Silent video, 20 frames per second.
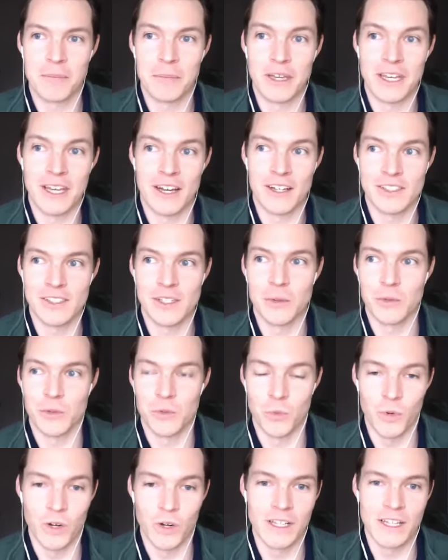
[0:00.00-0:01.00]
because he was
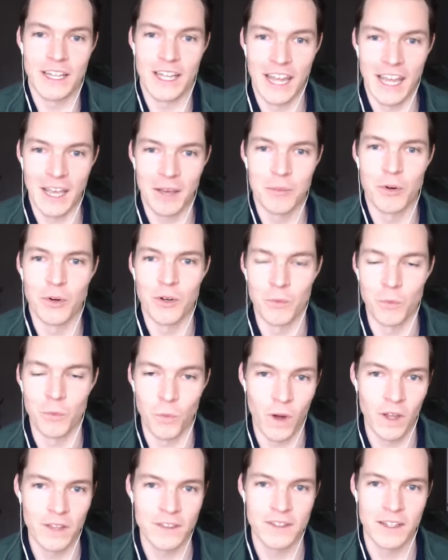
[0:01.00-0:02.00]
willing and able and
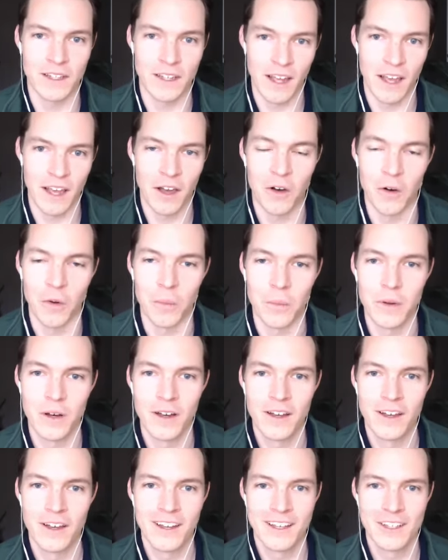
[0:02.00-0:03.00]
wanting to help
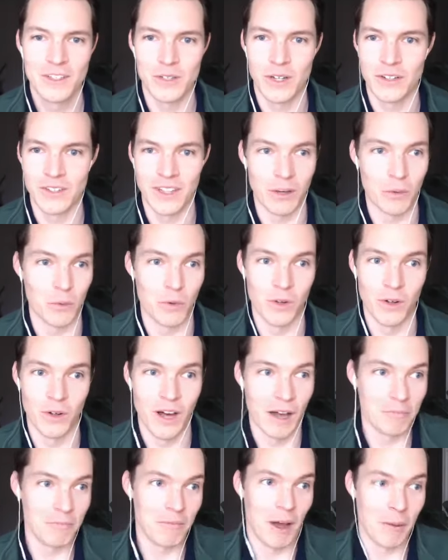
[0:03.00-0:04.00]
so i was like well
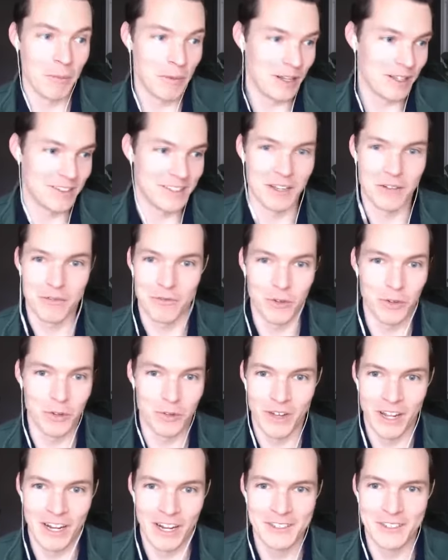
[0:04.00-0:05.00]
i'm, I'm going to take full
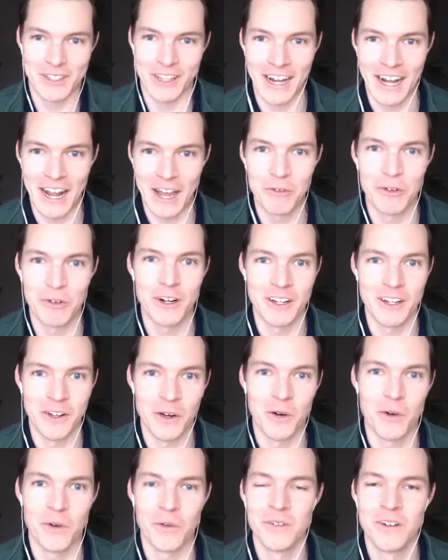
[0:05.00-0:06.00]
advantage of that i want to
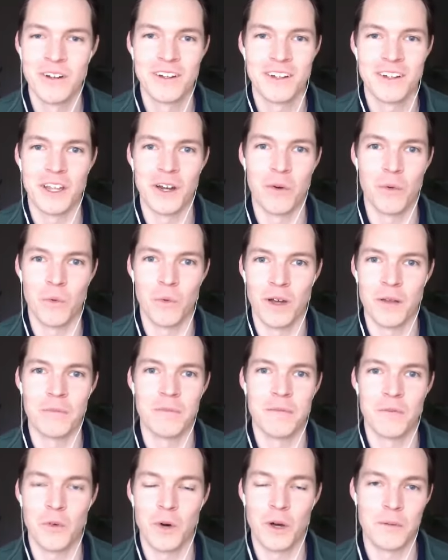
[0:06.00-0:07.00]
know you know what
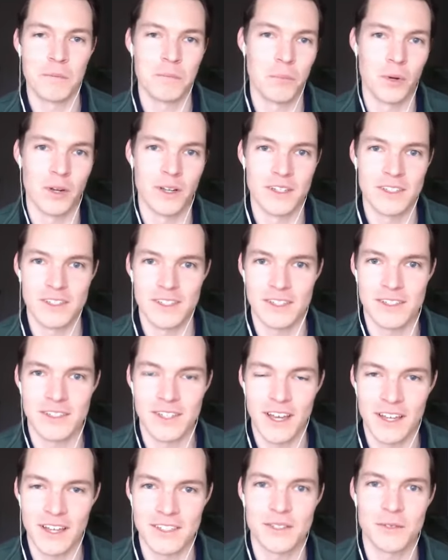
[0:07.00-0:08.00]
what brings
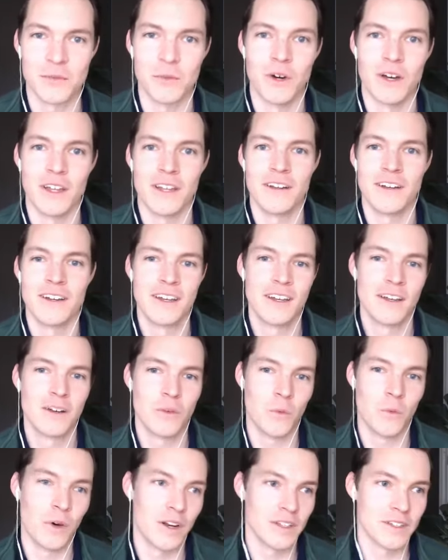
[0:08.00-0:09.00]
success what
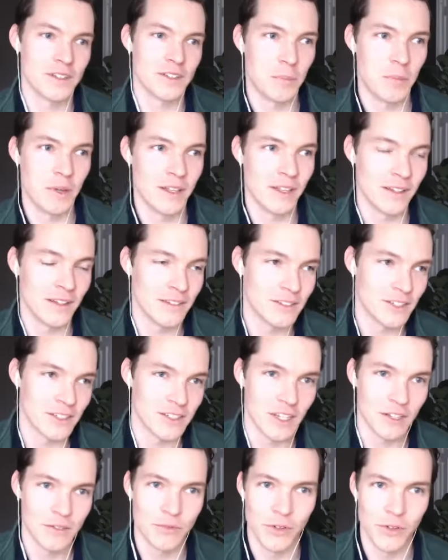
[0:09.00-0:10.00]
what has been
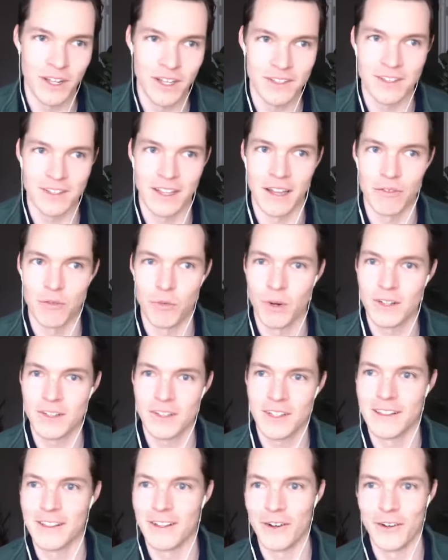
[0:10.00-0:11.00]
successful in his life what does
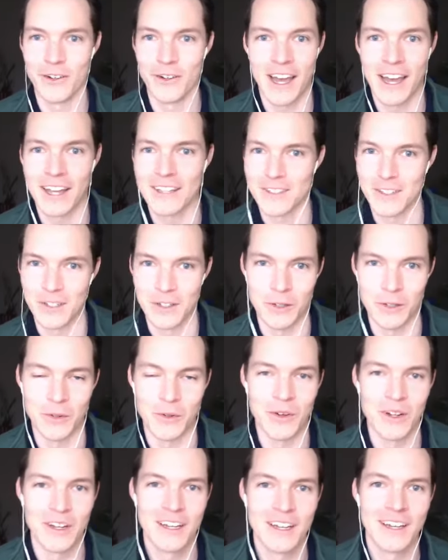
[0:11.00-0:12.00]
he learn not to
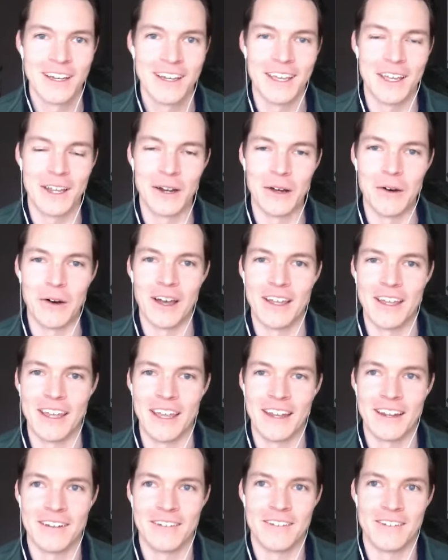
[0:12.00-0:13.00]
do you know i
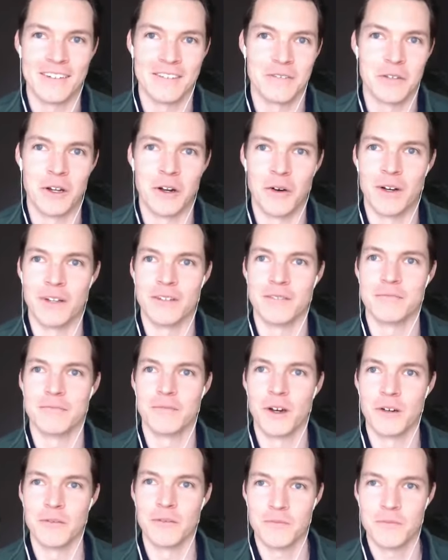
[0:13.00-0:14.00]
and you know i,
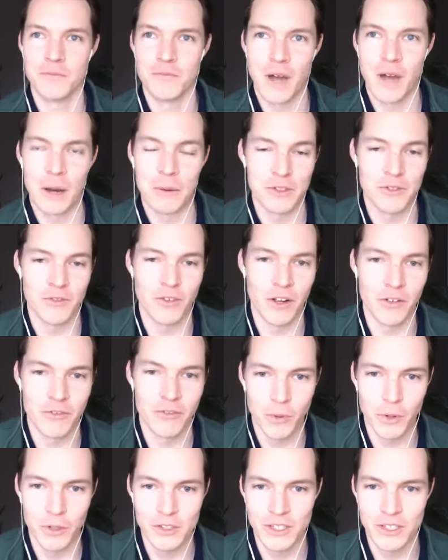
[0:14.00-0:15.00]
uh, I was very
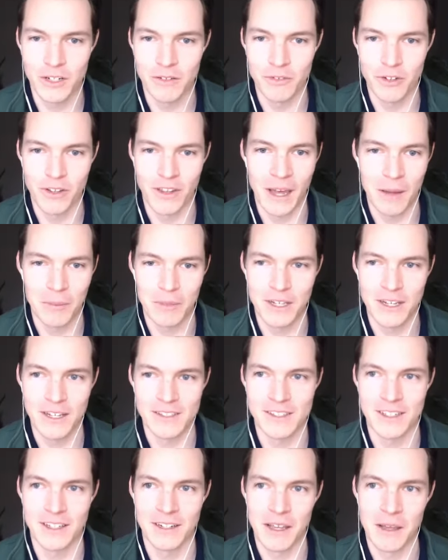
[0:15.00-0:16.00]
fortunate for that
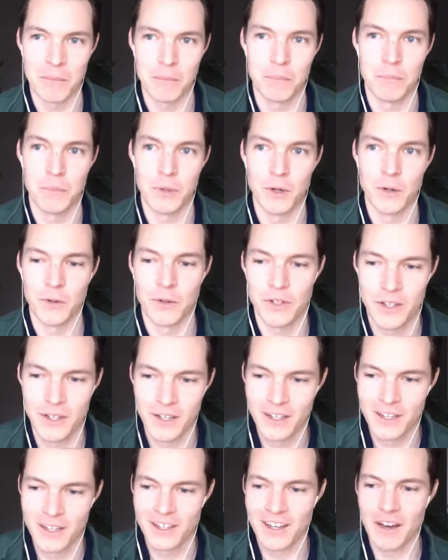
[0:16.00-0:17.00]
because it, it built
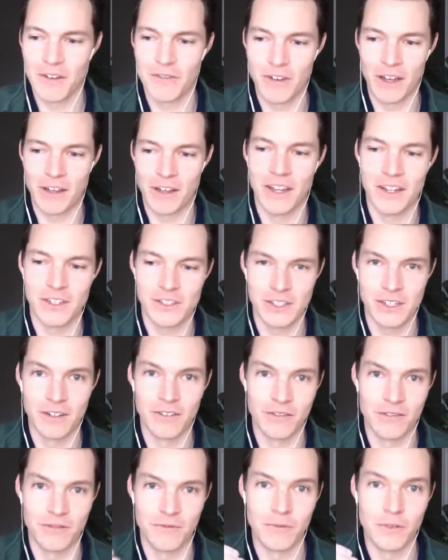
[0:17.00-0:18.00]
a foundation
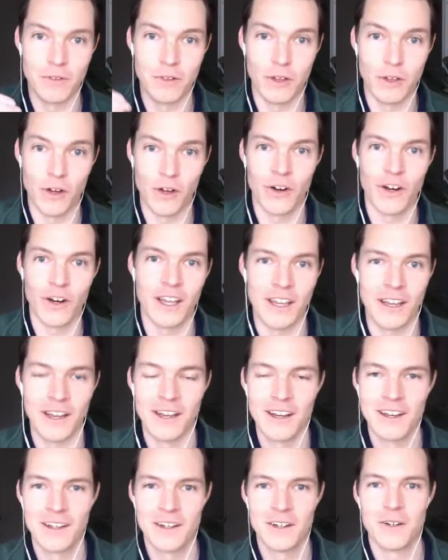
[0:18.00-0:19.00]
of learning
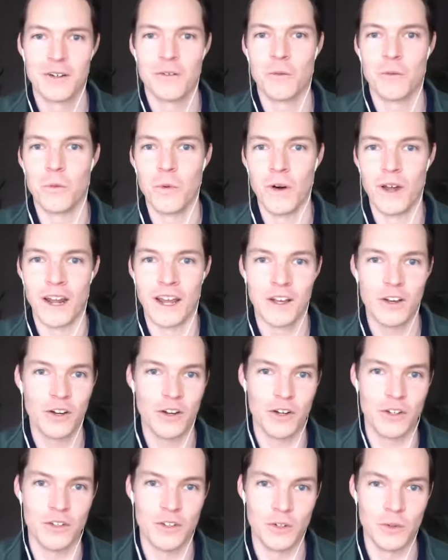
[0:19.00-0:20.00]
what i
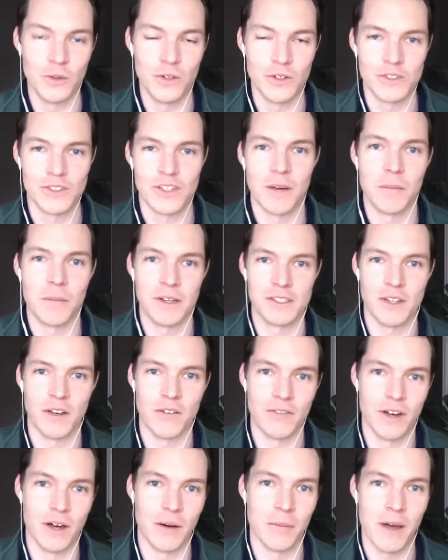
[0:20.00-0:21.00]
could do to set
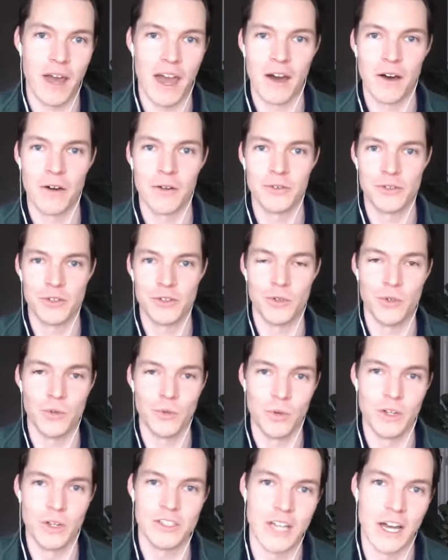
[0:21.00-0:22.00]
myself up how to
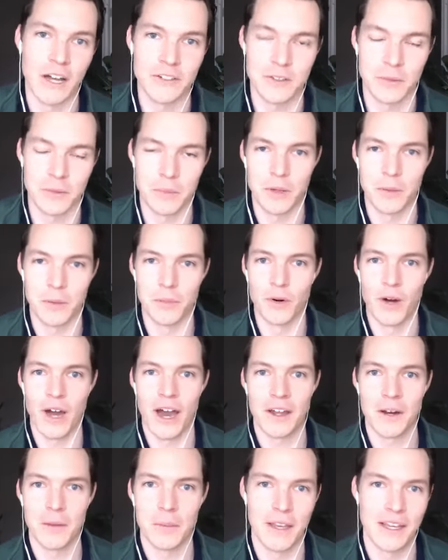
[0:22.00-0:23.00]
reach out to people
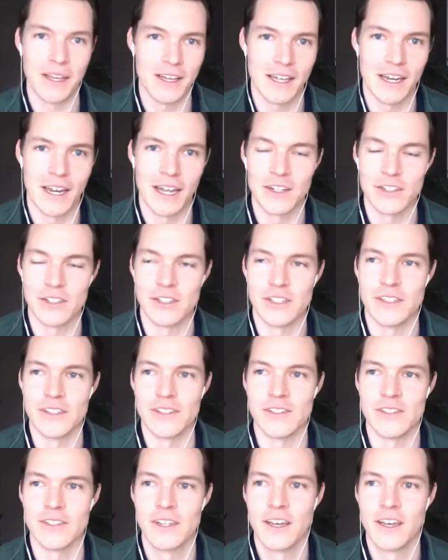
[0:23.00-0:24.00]
how to make
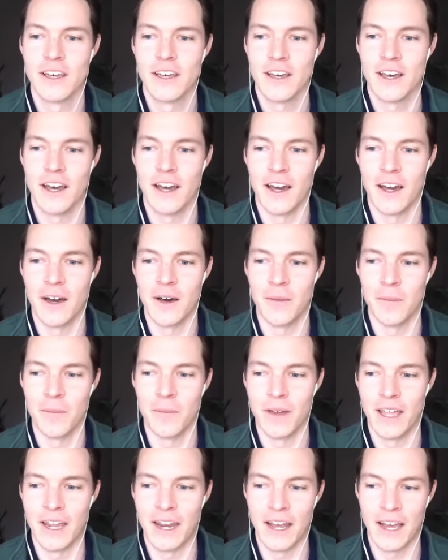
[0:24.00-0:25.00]
connections um,
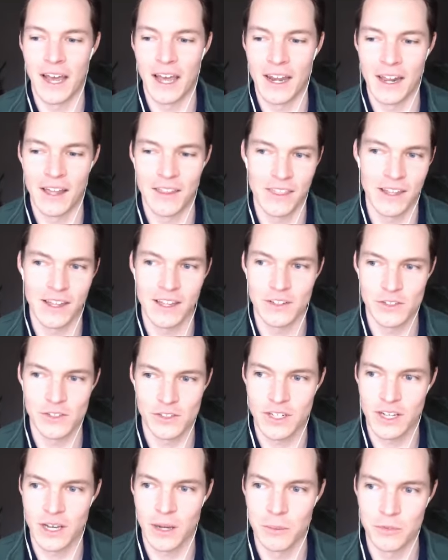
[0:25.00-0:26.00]
and I, and I think it
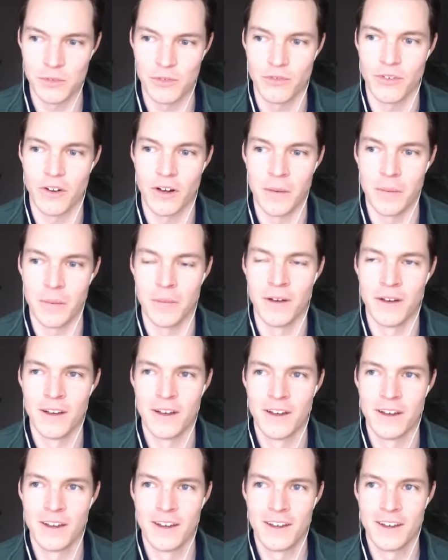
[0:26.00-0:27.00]
just comes from
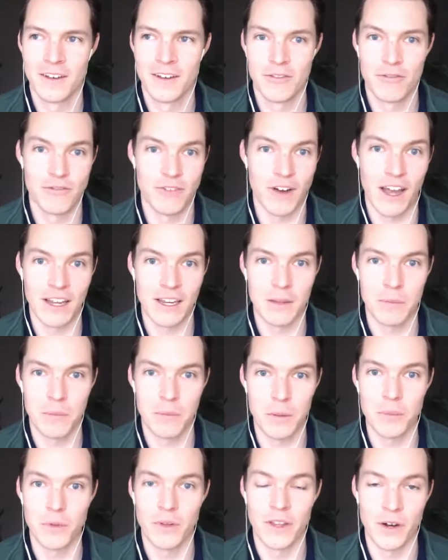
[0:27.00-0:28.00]
finding
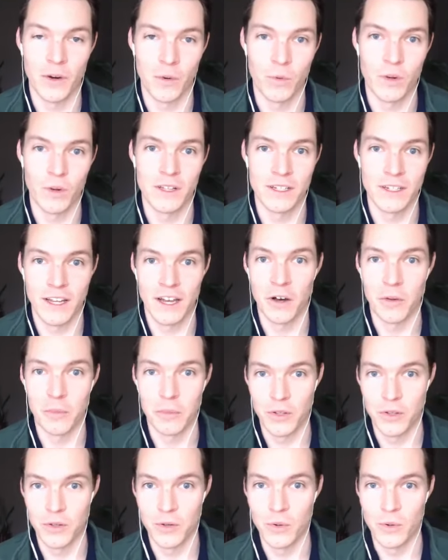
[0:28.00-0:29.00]
people that are willing to help
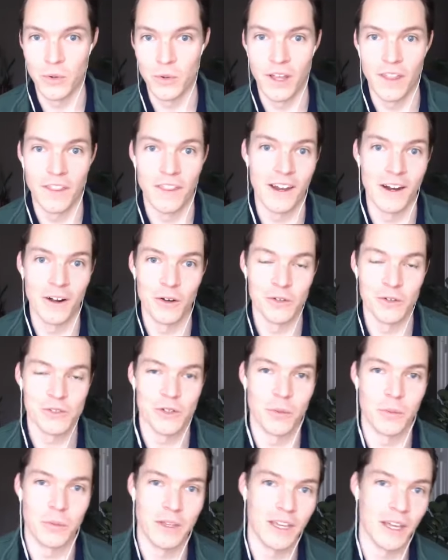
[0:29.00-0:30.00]
you and then
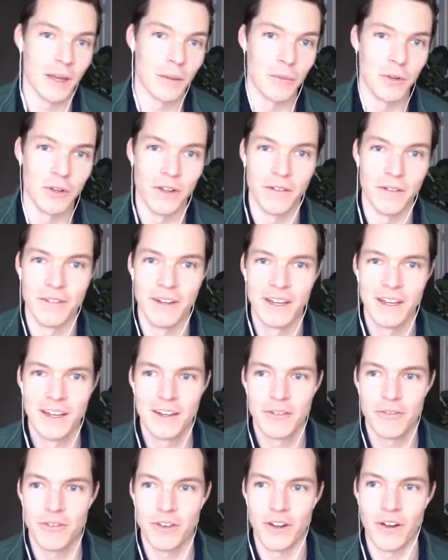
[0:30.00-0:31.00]
also being able to
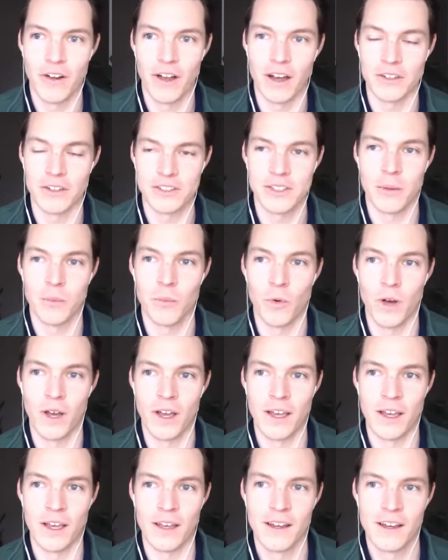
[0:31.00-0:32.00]
figure out some
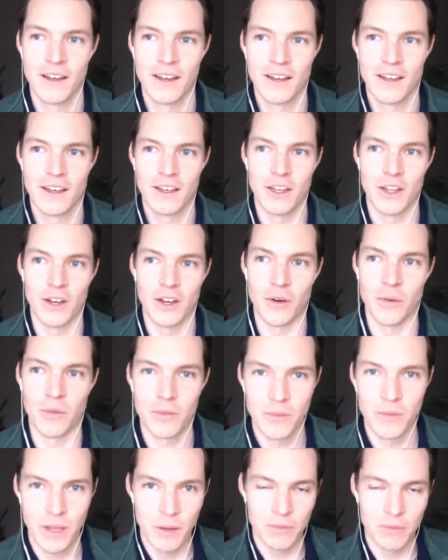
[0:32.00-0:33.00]
way you know
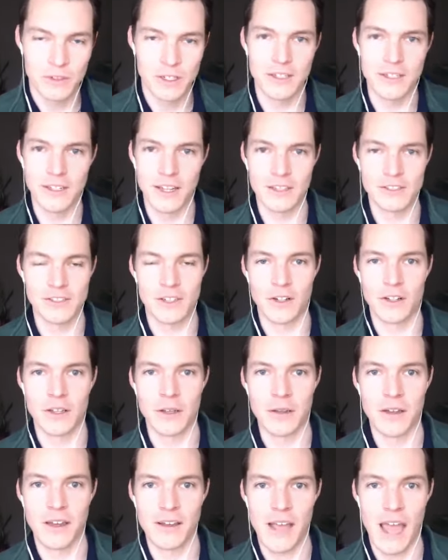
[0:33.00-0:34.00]
it didn't
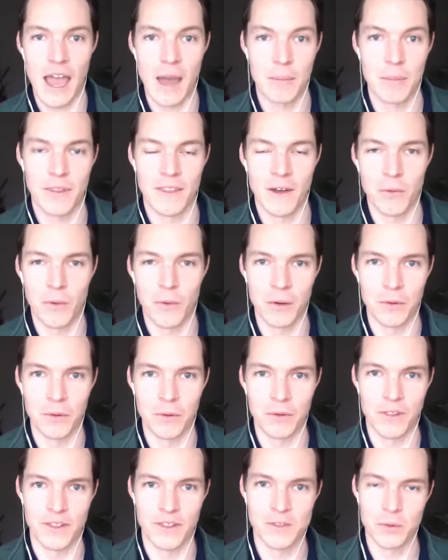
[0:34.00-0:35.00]
necessarily happen that way with
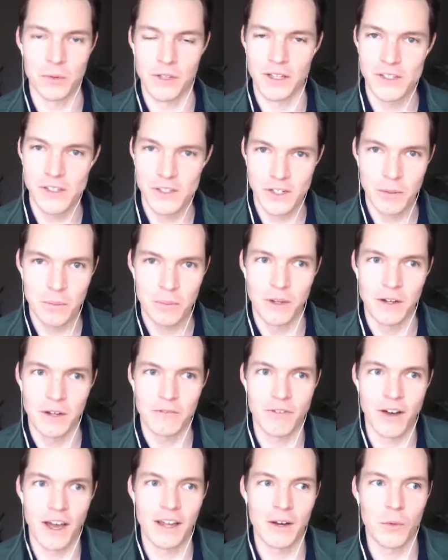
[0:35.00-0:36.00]
this relationship but
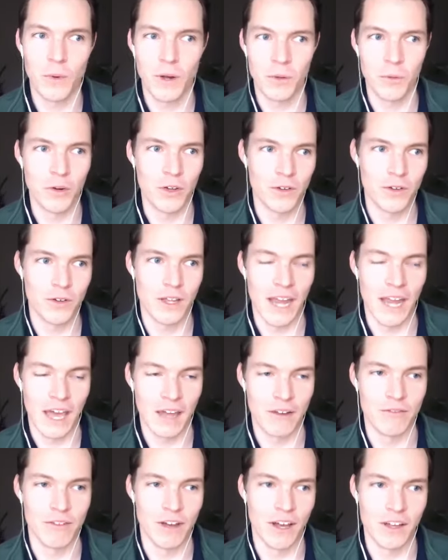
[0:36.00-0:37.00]
find a way where you can
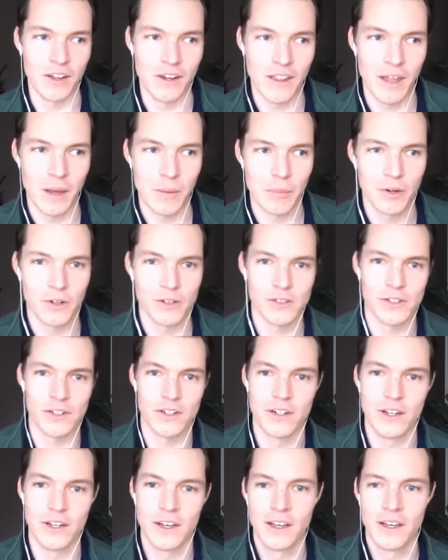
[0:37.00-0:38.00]
add value to that person
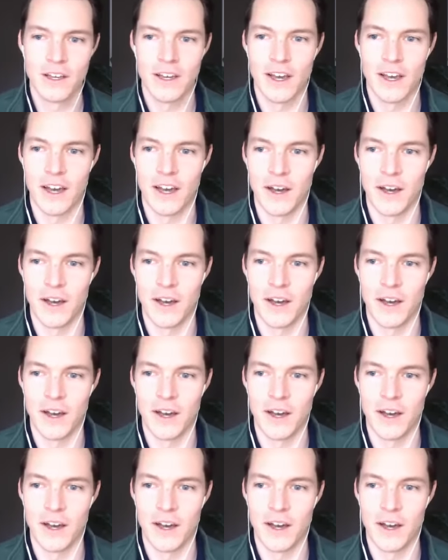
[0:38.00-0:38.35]
hmm.